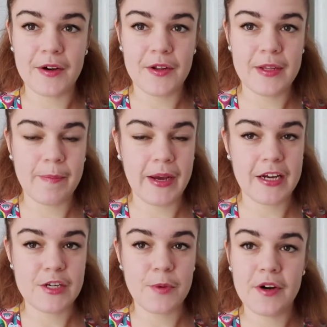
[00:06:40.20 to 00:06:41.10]
on the
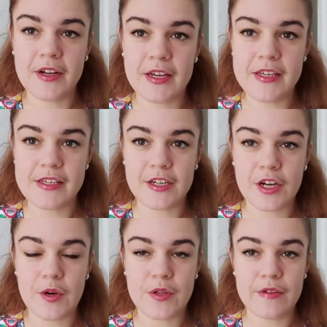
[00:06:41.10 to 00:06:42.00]
patch pockets that
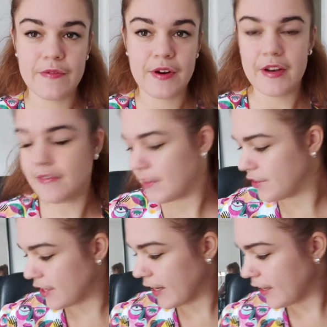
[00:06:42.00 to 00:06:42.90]
go on the front of the
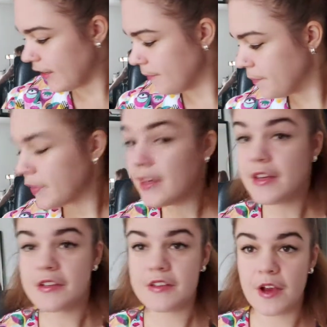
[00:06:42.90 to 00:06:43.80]
jacket.
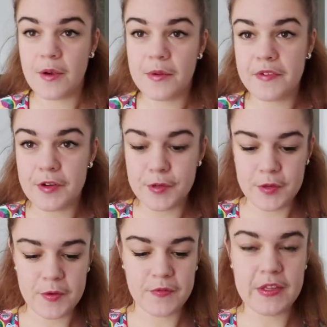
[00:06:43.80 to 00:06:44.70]
So we've got
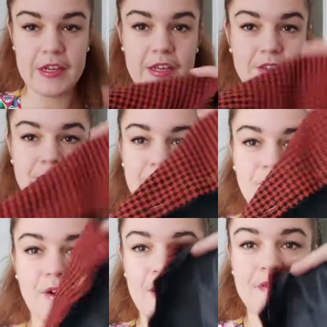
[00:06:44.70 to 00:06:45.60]
2 of these
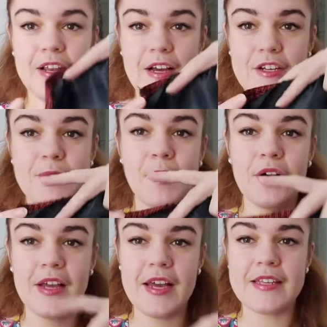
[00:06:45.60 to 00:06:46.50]
rather large
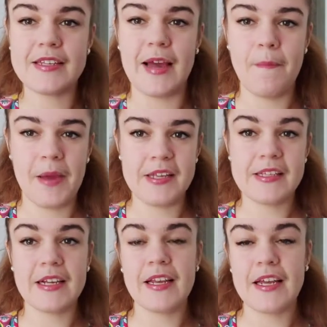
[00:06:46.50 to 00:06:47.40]
pockets, and
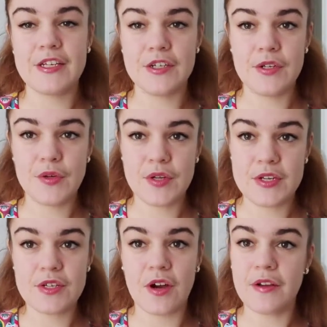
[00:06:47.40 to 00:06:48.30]
basically to
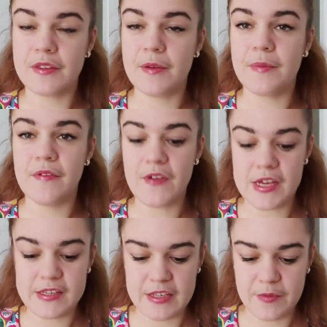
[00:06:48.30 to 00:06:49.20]
construct them, the
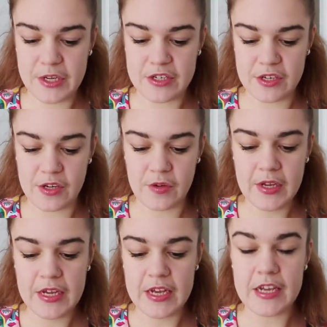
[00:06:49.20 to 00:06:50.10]
first thing we do
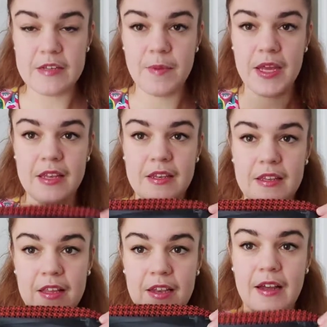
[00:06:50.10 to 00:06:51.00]
is pin
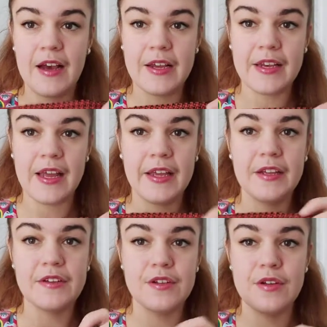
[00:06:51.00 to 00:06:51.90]
the
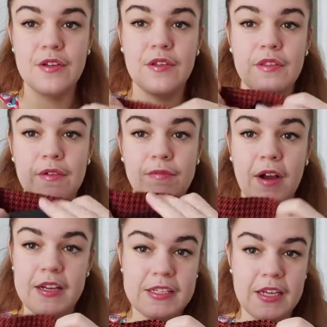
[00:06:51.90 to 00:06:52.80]
lining to the
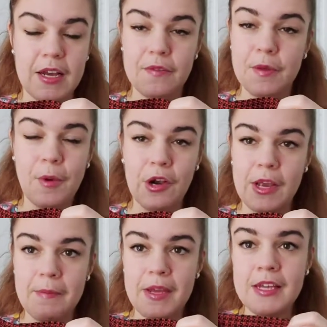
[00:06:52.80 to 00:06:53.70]
right side of the
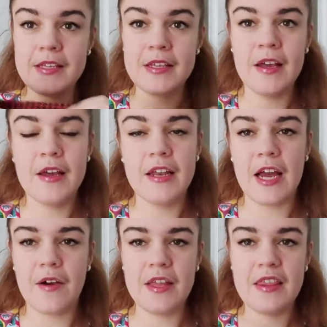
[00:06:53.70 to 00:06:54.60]
pocket piece.
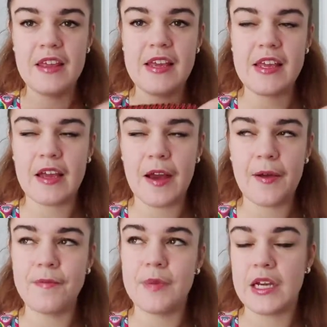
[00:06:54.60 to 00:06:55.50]
Now in the
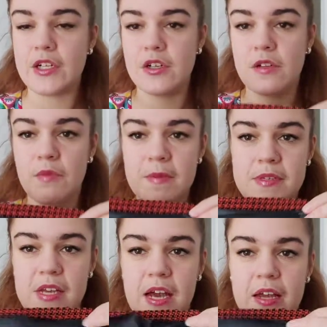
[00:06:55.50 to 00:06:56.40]
picture on the
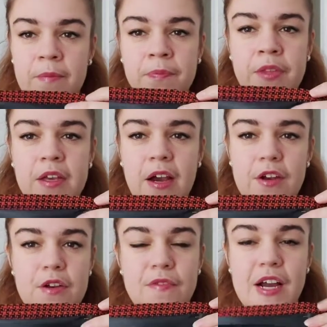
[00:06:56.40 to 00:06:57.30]
website, I
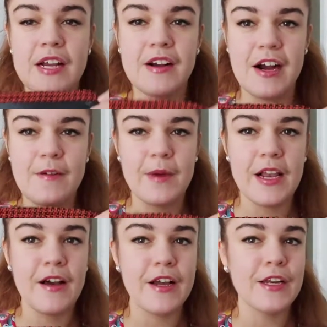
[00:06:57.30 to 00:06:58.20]
don't know if I cut out my
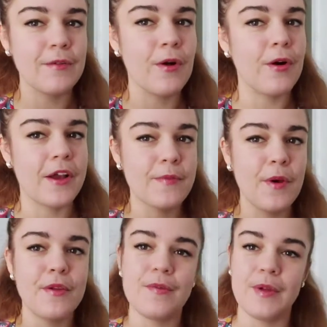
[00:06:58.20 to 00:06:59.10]
lining wrong, it's
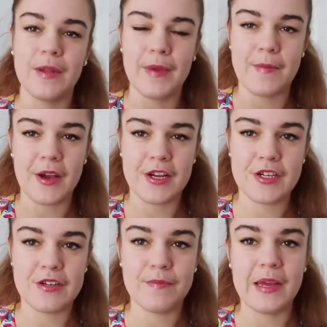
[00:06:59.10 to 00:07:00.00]
possible, maybe I
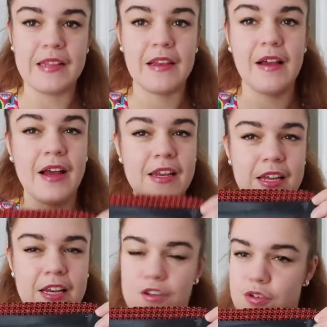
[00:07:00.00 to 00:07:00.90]
should have made the lining 1 inch